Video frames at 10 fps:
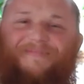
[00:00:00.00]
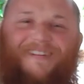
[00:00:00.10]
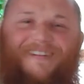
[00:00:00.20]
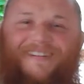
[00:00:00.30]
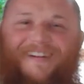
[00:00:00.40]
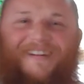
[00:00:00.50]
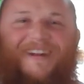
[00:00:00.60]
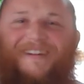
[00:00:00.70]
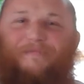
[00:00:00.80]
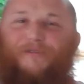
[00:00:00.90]
No,
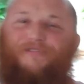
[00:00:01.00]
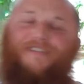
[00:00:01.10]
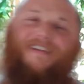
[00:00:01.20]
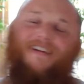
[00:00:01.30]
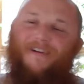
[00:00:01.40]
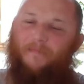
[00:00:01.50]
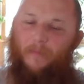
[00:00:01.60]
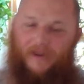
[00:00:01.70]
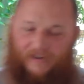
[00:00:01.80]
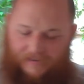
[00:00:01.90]
I didn't move. My
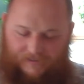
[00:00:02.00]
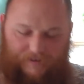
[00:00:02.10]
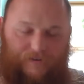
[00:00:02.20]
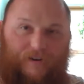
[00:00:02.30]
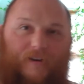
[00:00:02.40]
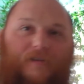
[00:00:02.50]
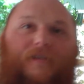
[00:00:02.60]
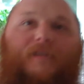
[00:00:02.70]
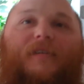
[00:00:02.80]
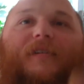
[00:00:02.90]
body doesn't need it right now.
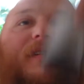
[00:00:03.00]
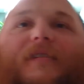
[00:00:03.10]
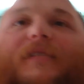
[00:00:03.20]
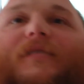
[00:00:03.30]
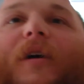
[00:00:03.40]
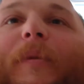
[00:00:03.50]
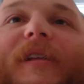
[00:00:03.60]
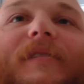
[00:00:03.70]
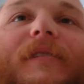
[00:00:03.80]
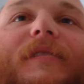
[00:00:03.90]
So I mean,
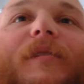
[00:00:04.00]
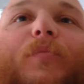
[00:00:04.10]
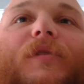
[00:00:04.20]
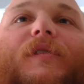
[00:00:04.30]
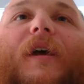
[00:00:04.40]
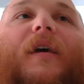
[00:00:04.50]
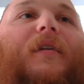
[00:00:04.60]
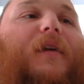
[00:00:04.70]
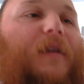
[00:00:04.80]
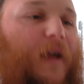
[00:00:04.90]
it's simple as
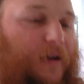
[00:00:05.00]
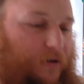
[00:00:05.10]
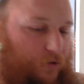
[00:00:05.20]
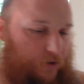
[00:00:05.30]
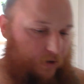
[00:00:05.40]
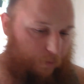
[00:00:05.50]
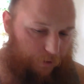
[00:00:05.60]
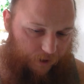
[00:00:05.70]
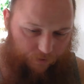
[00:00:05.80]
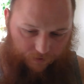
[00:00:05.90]
that, and you can
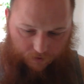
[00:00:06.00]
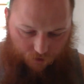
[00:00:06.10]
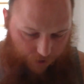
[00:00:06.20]
play with it.